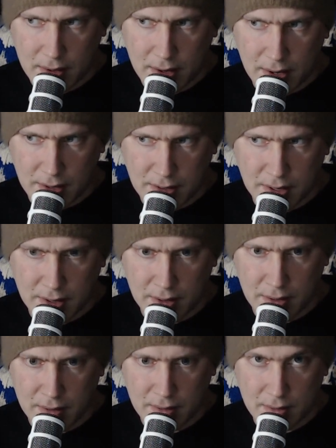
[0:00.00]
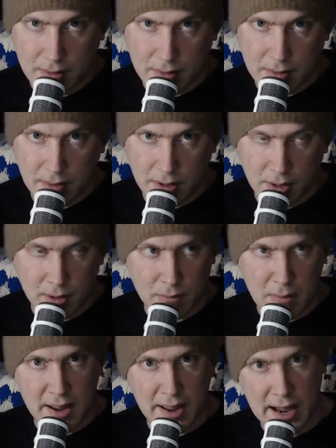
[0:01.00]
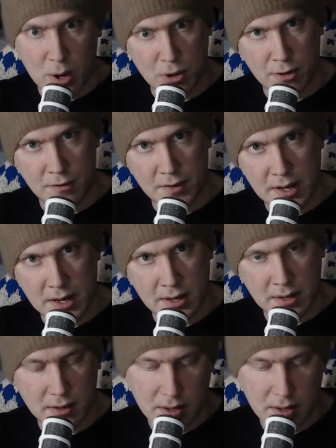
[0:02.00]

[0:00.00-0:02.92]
until, my hour of need."